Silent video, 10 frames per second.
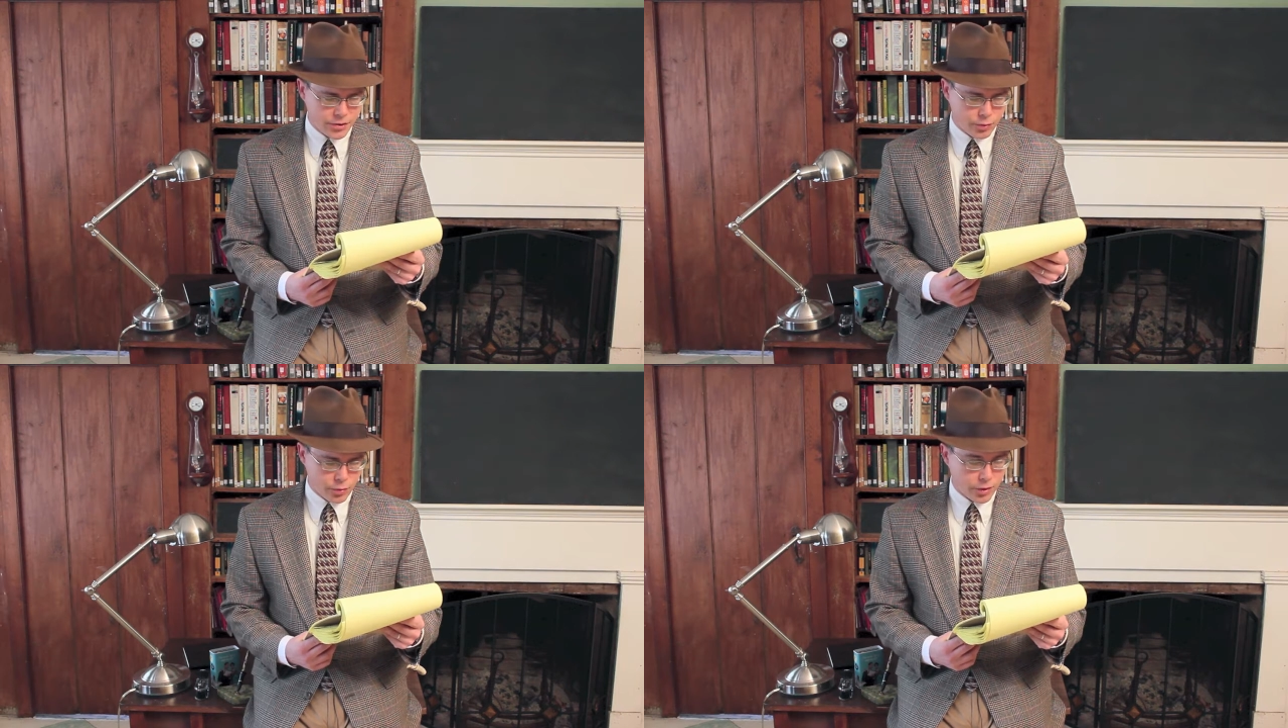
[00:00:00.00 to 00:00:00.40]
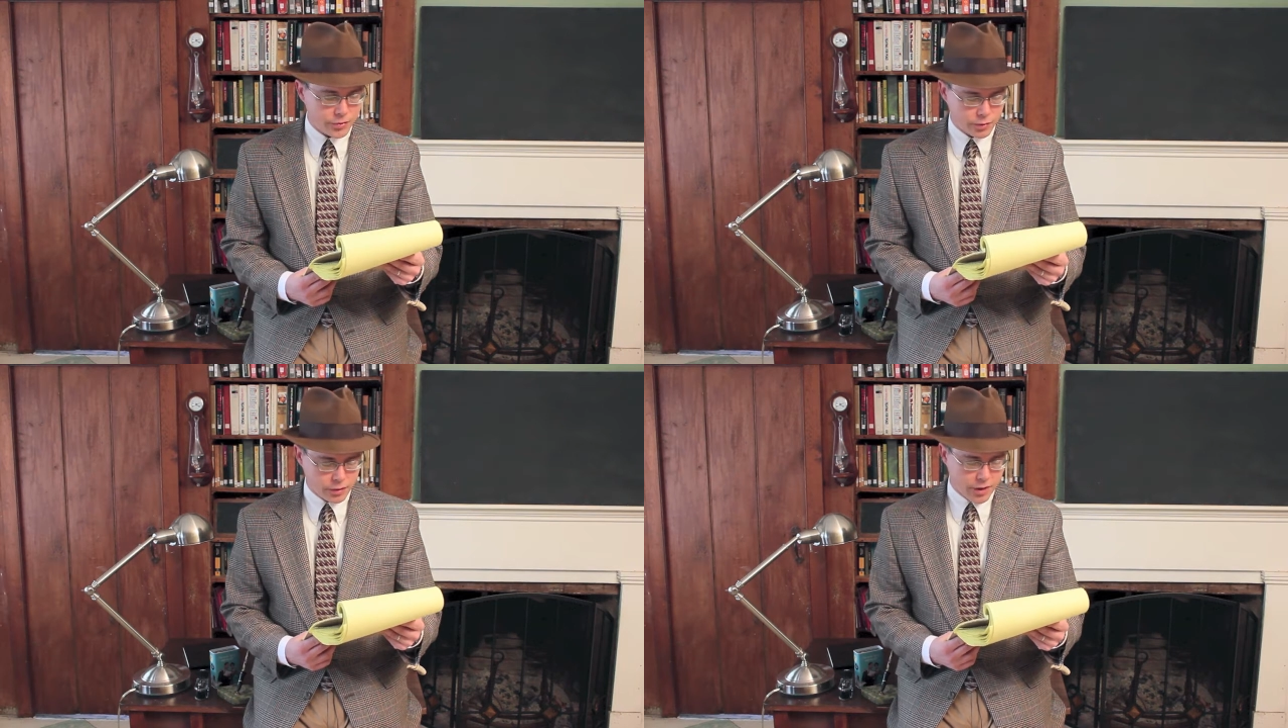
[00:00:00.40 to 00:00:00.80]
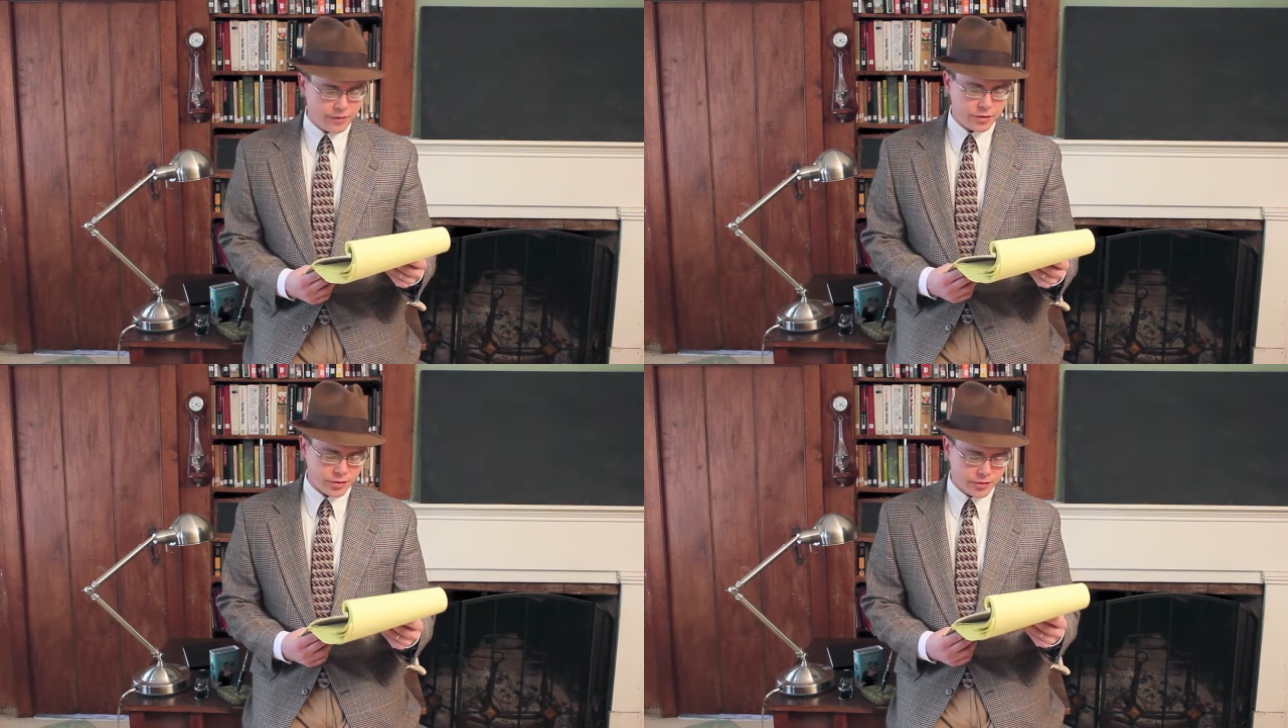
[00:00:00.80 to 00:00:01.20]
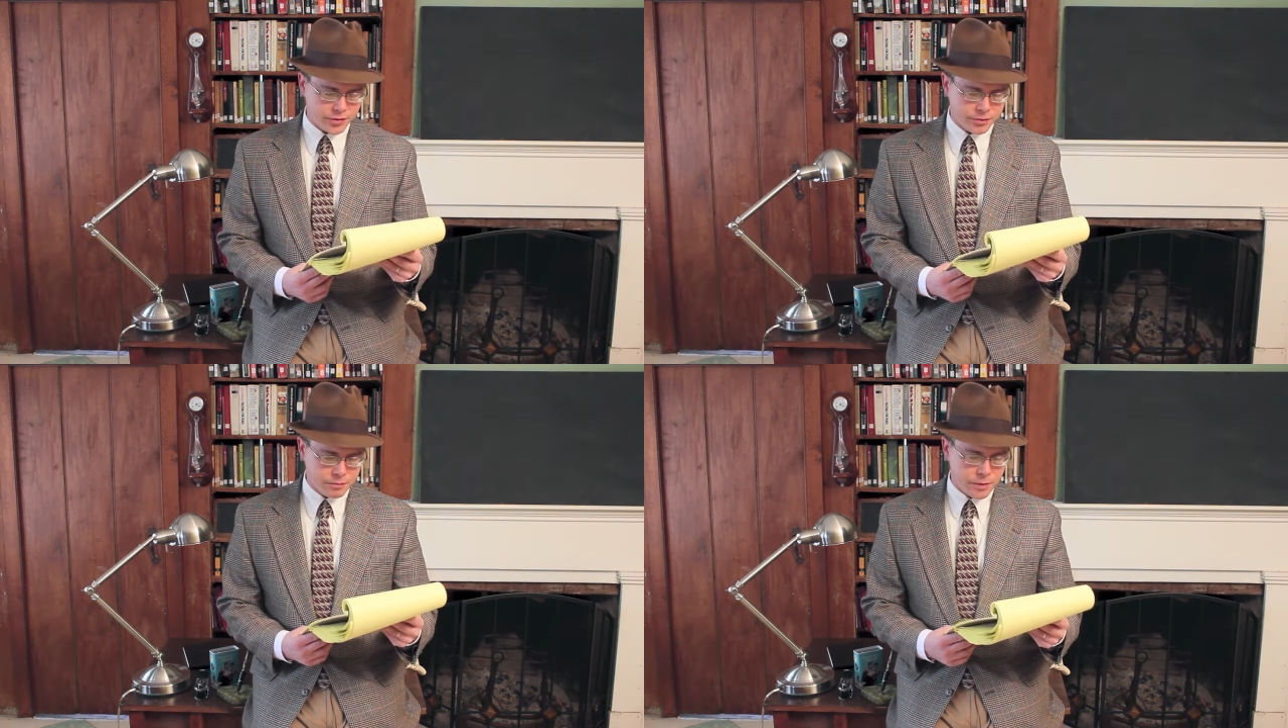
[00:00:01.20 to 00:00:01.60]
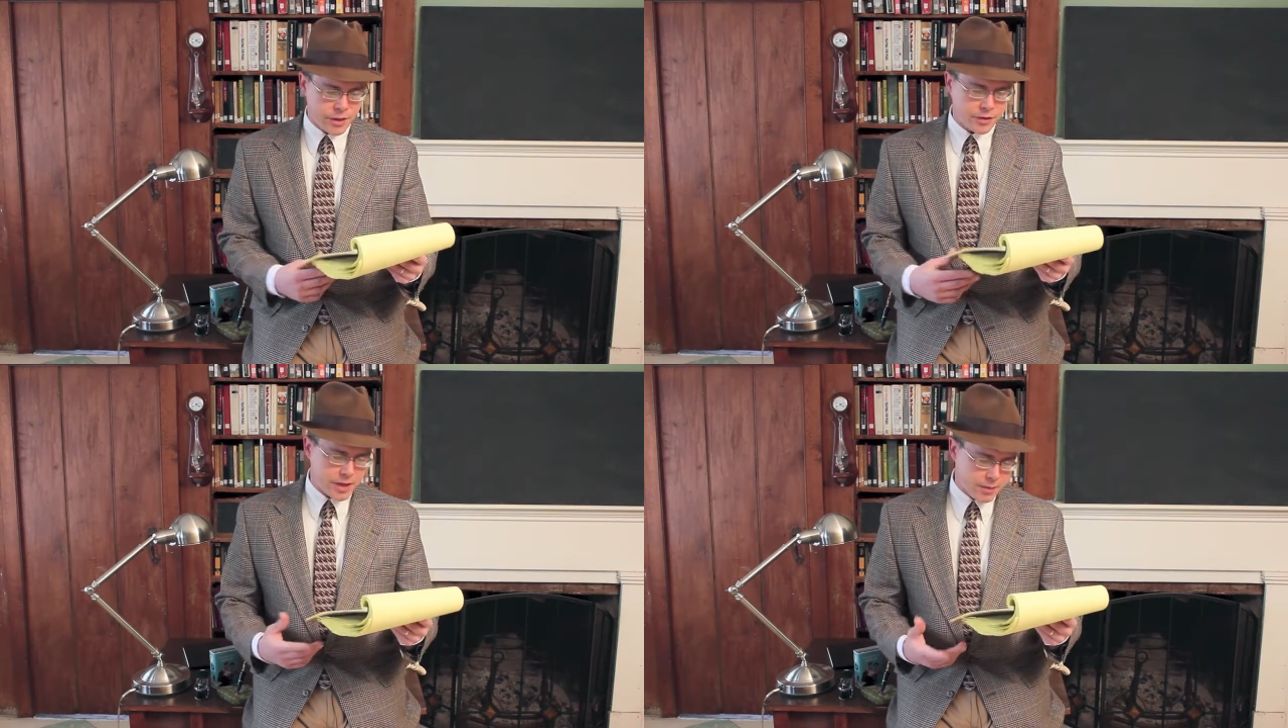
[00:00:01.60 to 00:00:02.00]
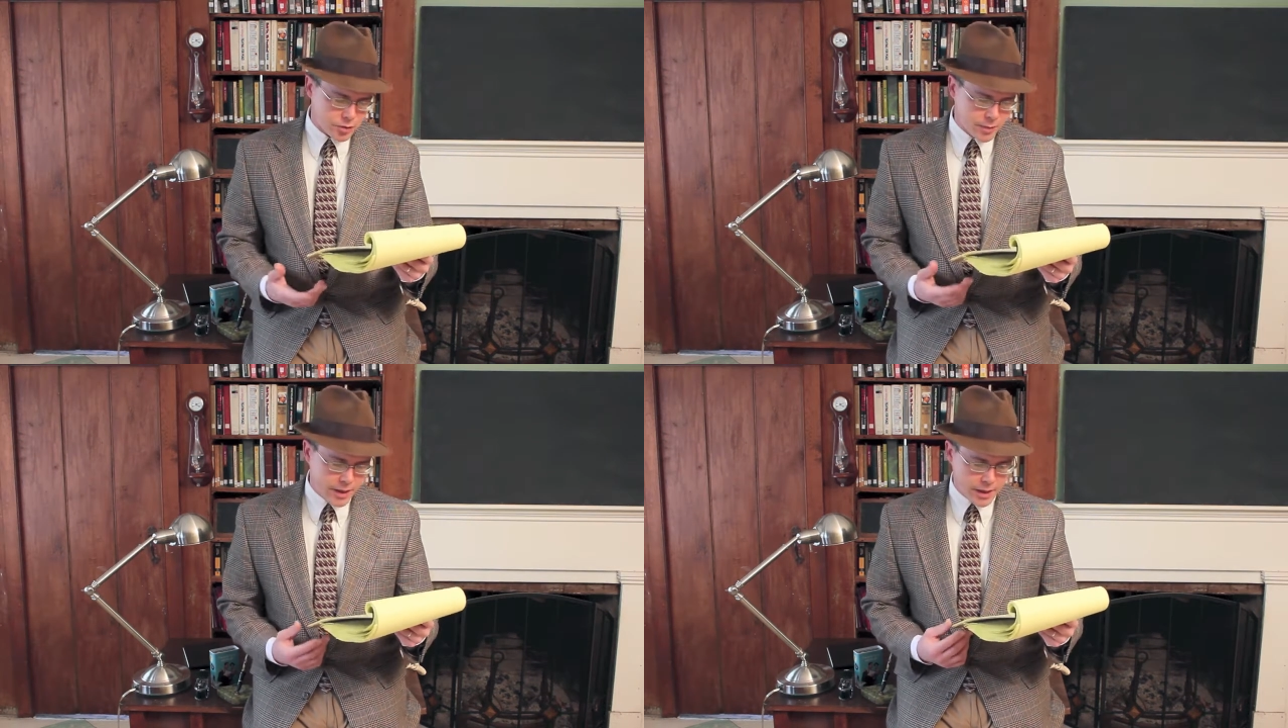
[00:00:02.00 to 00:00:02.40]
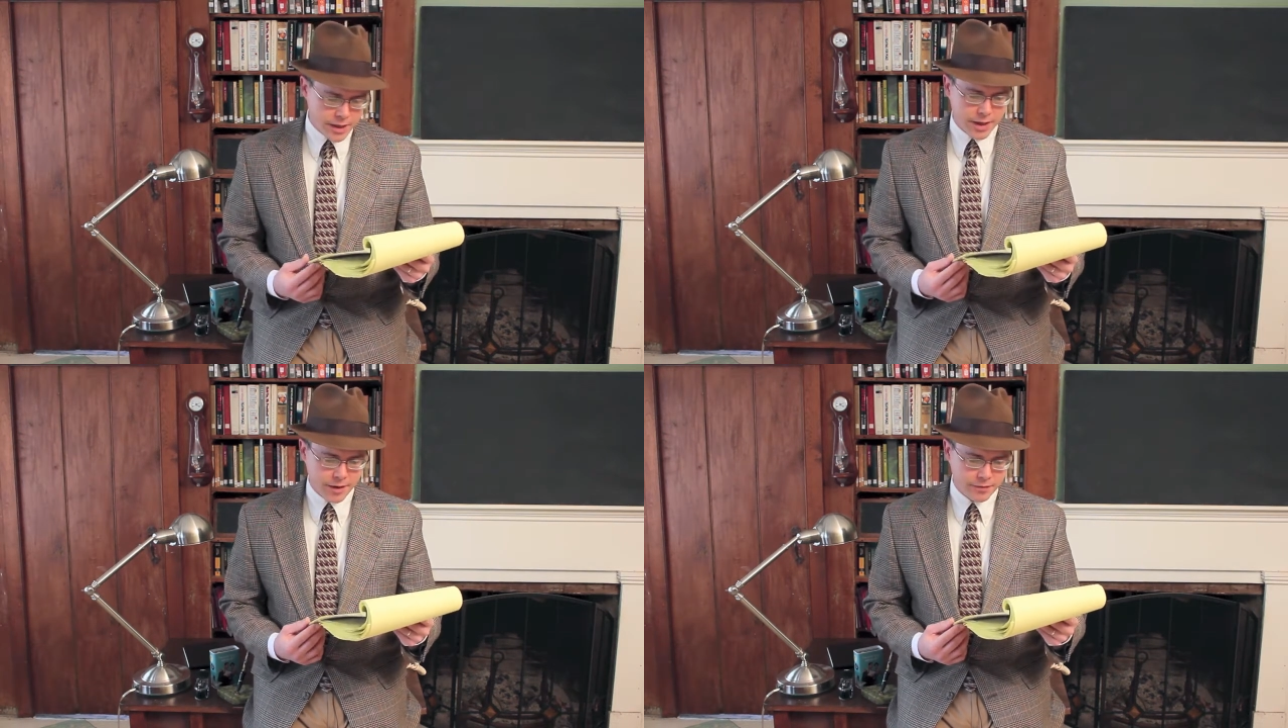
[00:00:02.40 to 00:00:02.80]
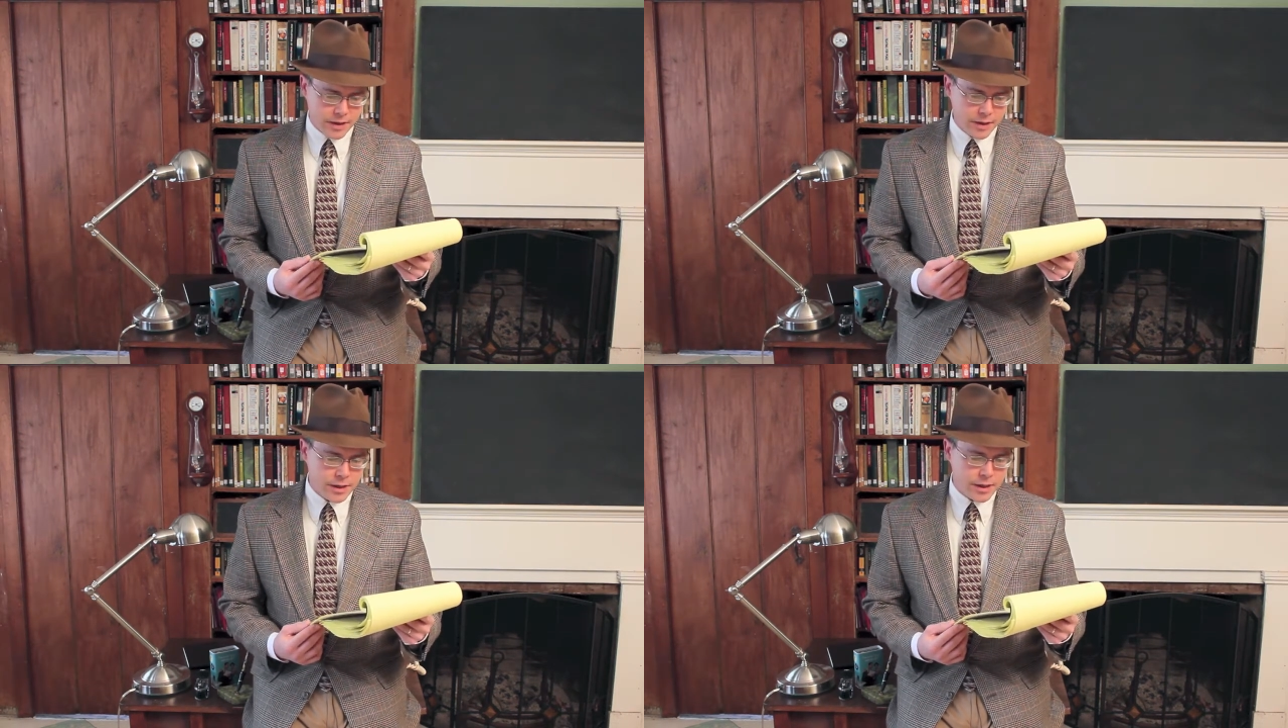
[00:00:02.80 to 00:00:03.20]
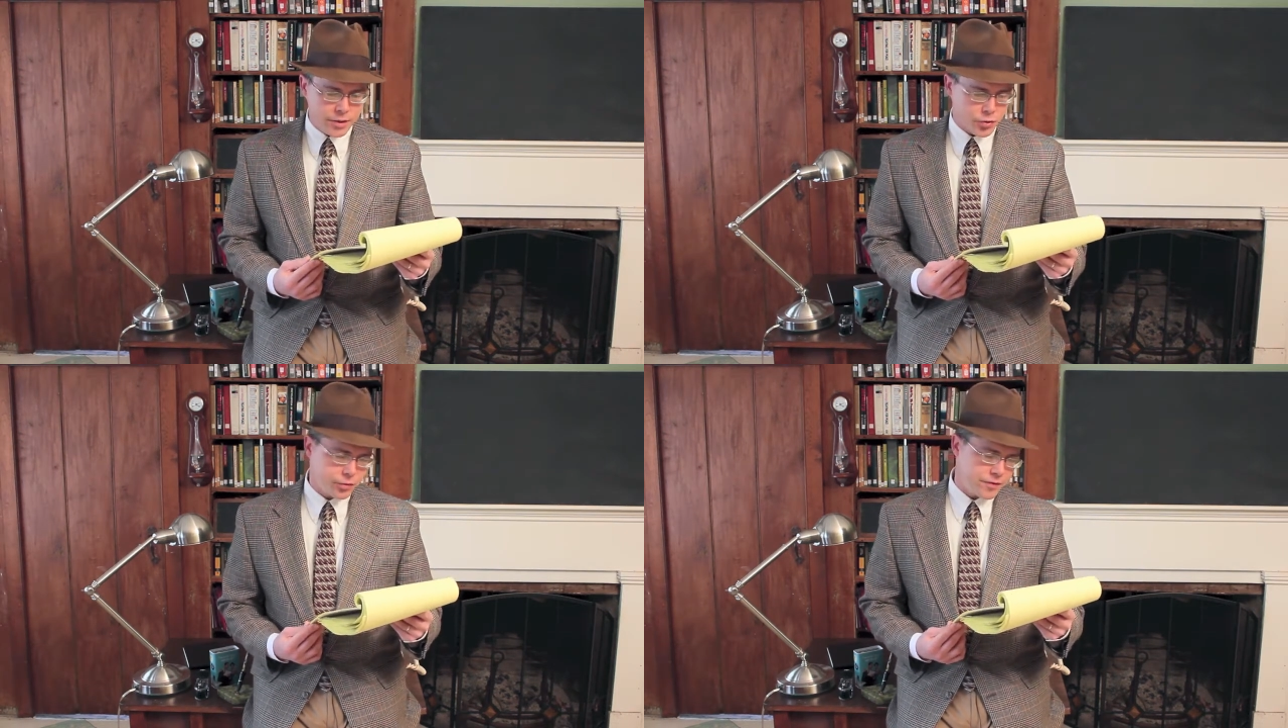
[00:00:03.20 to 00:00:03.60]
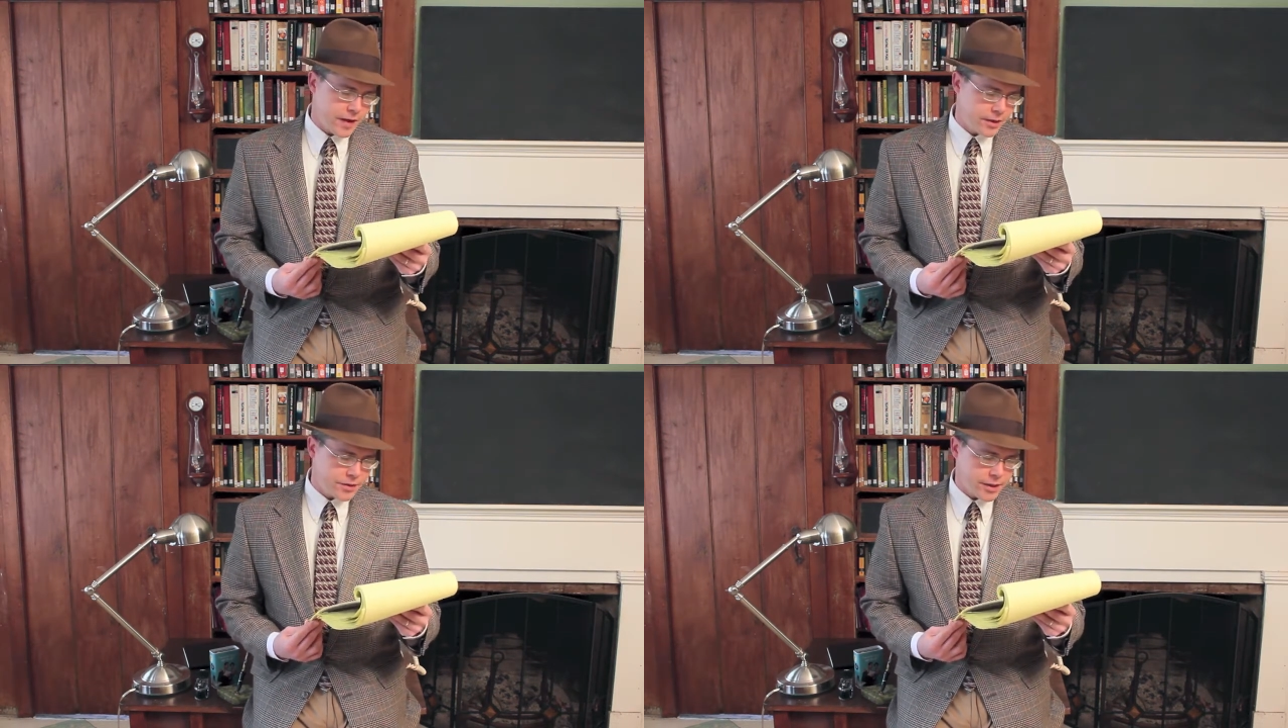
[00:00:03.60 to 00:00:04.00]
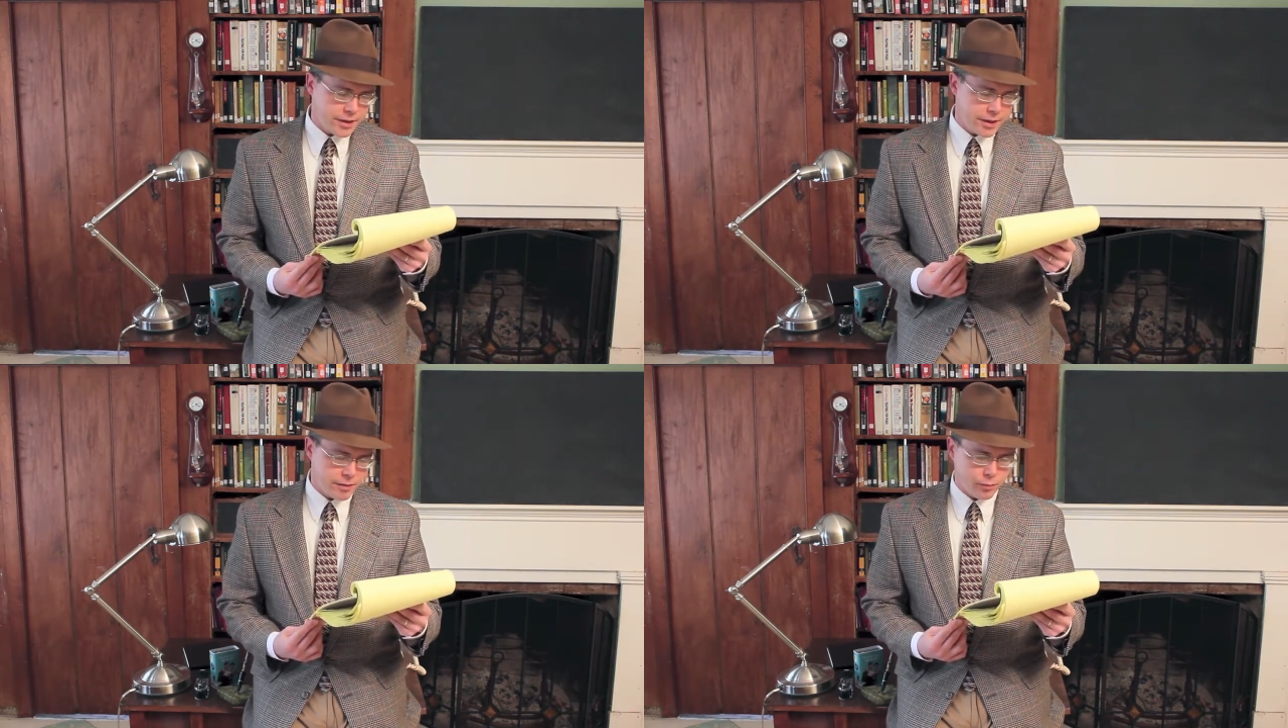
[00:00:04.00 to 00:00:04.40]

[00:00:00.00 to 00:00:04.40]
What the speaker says: who were also love interests. Sam Spade had Effie, George Valentine had